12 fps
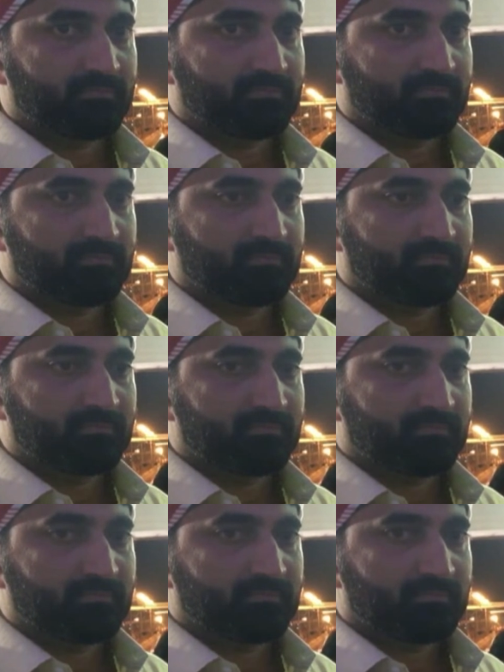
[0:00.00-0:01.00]

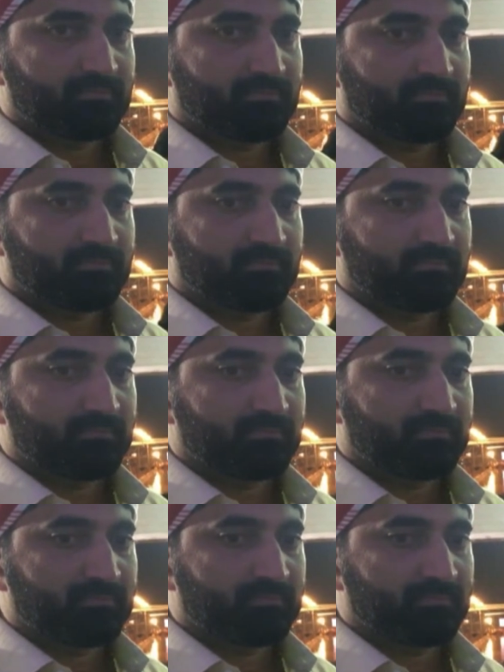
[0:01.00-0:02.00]

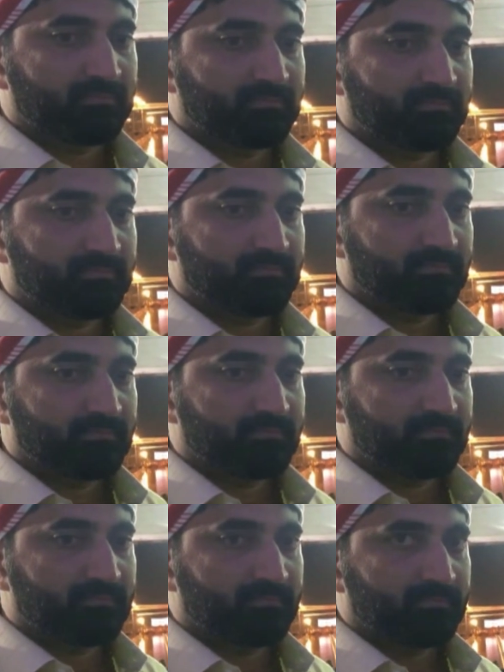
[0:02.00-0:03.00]
This person isn't speaking.